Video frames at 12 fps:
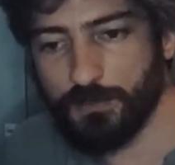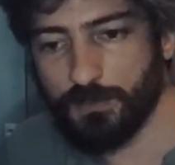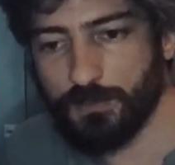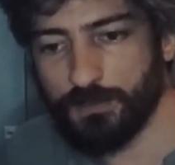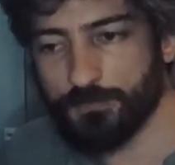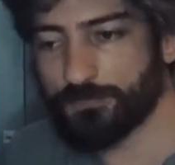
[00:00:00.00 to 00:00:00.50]

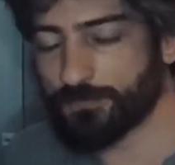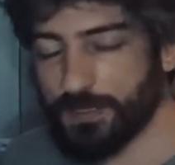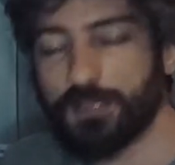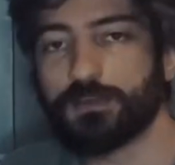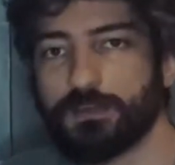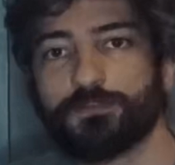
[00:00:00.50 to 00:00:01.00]

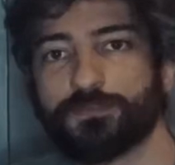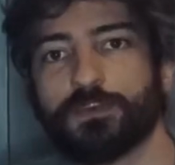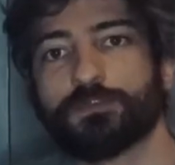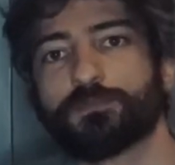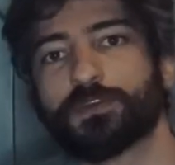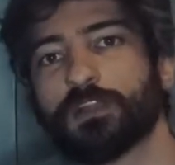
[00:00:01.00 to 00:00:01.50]

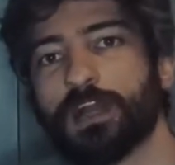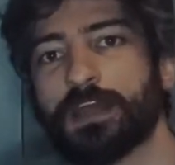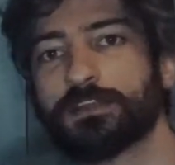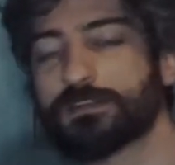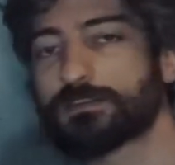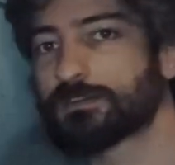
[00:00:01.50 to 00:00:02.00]
if
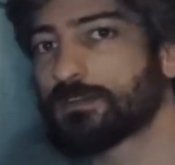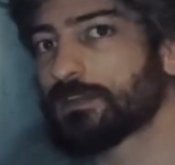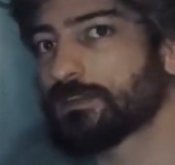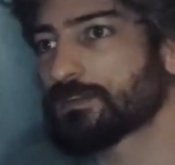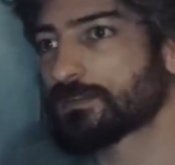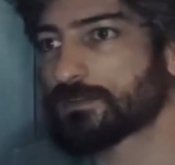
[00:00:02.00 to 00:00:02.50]
client
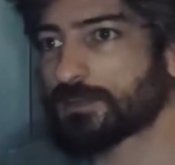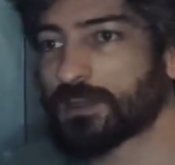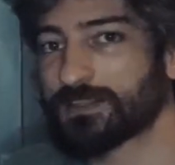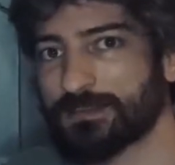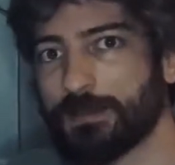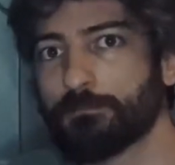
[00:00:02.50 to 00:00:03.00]
sees
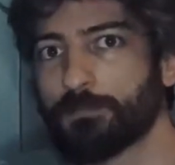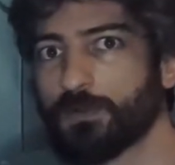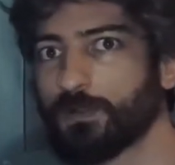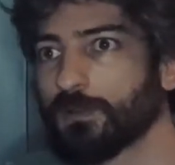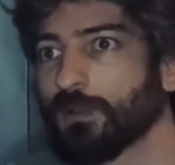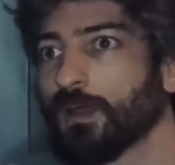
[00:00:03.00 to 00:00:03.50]

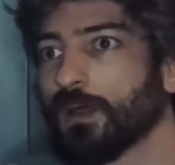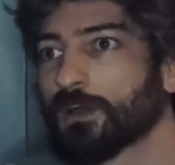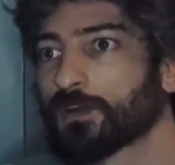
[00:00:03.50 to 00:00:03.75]
example,